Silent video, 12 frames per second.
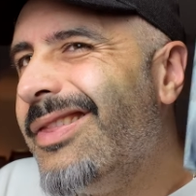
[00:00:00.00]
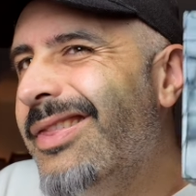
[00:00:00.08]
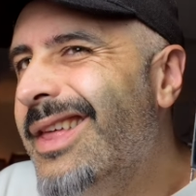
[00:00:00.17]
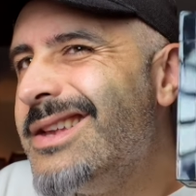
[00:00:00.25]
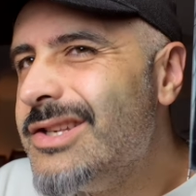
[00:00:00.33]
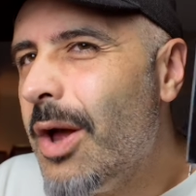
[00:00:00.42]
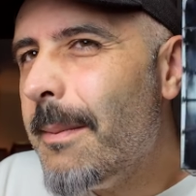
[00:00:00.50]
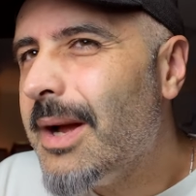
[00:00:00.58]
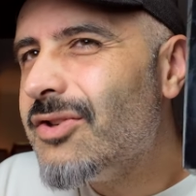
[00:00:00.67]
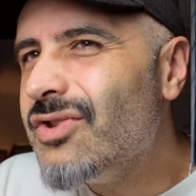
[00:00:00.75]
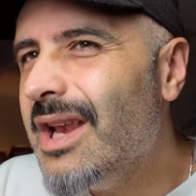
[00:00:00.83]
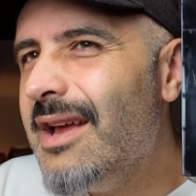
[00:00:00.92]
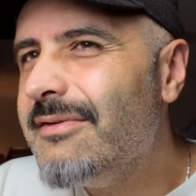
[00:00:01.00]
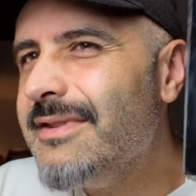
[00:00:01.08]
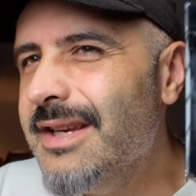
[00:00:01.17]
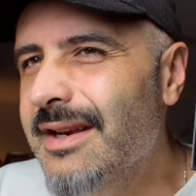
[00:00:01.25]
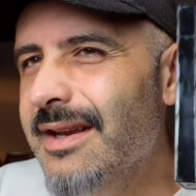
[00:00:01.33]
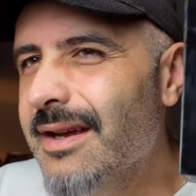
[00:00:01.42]
There's not much left
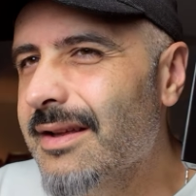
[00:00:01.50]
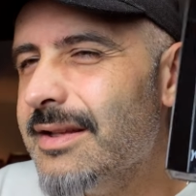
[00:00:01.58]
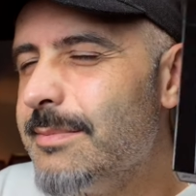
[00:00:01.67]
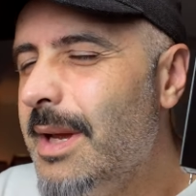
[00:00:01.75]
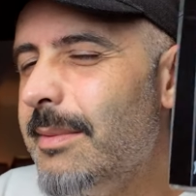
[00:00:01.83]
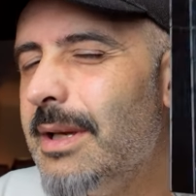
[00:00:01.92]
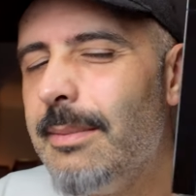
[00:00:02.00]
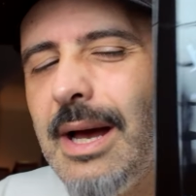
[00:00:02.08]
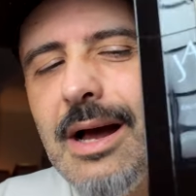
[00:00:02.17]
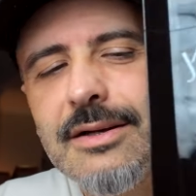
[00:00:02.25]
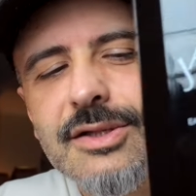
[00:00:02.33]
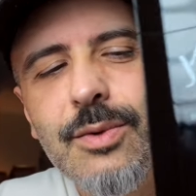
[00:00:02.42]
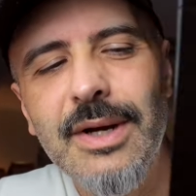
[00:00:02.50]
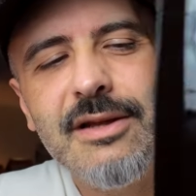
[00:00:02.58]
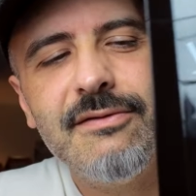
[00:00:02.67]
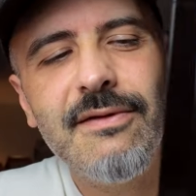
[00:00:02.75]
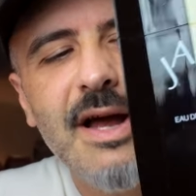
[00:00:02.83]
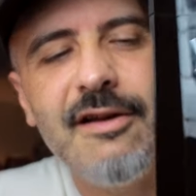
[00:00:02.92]
in here. There's maybe about
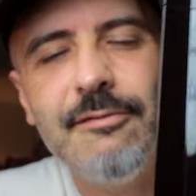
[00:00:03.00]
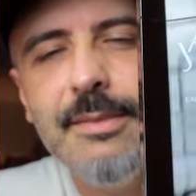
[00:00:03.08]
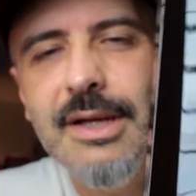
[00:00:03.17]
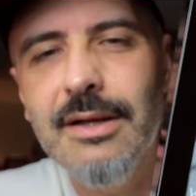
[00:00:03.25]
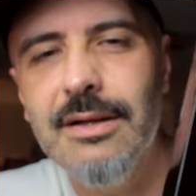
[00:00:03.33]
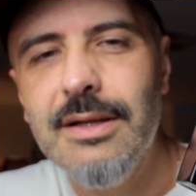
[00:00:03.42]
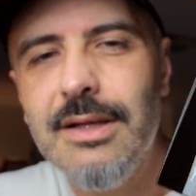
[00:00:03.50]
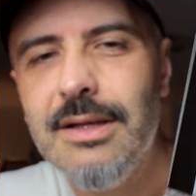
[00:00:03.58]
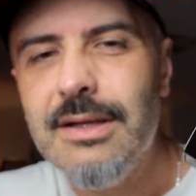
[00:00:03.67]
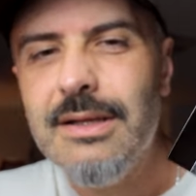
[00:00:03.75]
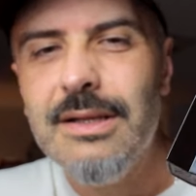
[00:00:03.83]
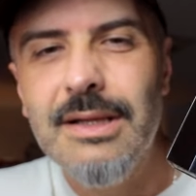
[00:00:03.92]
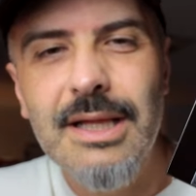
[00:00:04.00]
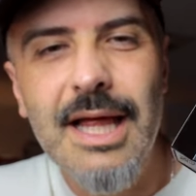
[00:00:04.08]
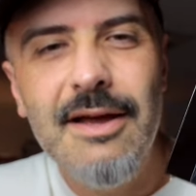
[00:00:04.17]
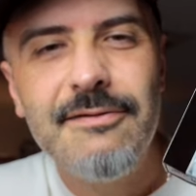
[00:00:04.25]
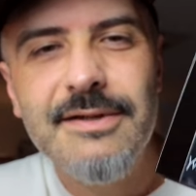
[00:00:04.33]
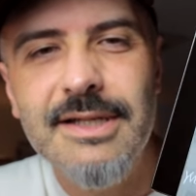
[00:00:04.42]
25 mil
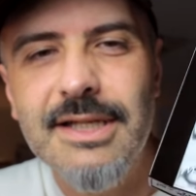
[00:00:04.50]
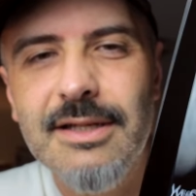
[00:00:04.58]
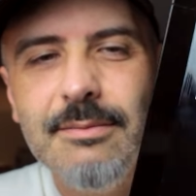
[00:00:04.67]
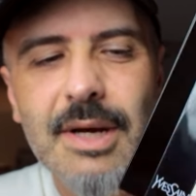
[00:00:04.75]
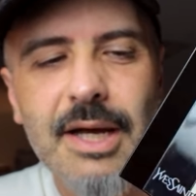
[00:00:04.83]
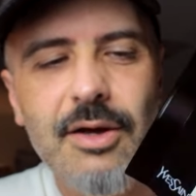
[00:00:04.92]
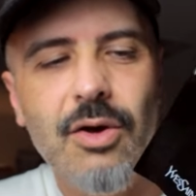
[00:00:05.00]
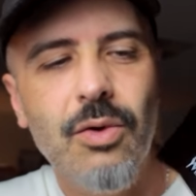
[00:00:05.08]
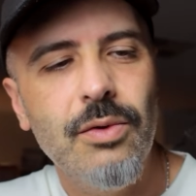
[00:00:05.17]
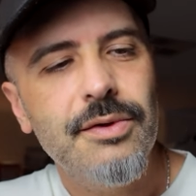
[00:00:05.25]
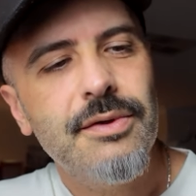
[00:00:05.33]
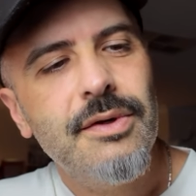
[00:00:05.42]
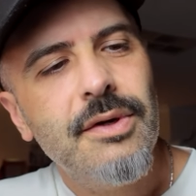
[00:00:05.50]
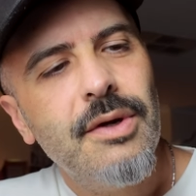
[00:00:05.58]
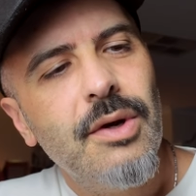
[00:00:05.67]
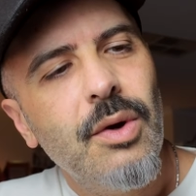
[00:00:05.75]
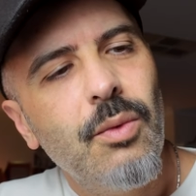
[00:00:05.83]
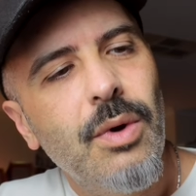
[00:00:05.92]
left in my old
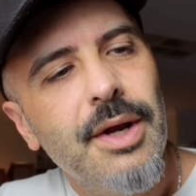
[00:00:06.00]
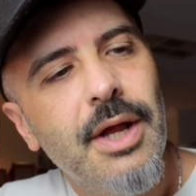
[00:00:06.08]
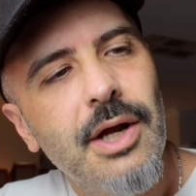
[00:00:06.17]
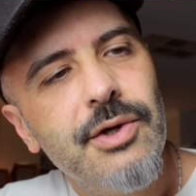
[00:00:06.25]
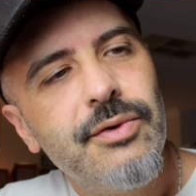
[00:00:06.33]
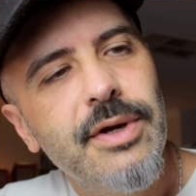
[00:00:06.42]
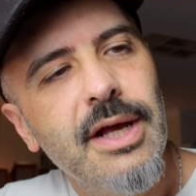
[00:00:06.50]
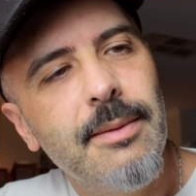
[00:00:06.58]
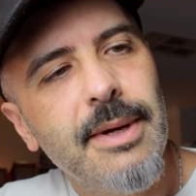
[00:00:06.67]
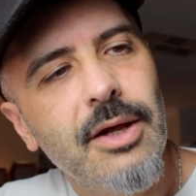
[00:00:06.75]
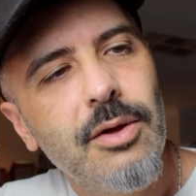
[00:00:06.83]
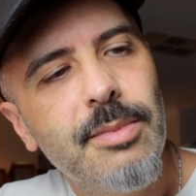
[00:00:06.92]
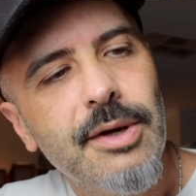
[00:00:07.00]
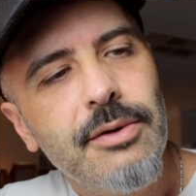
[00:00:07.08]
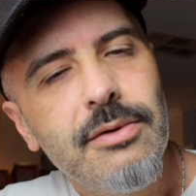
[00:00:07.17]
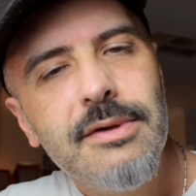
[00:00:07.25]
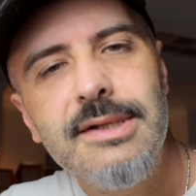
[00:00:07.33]
100 ml bottle.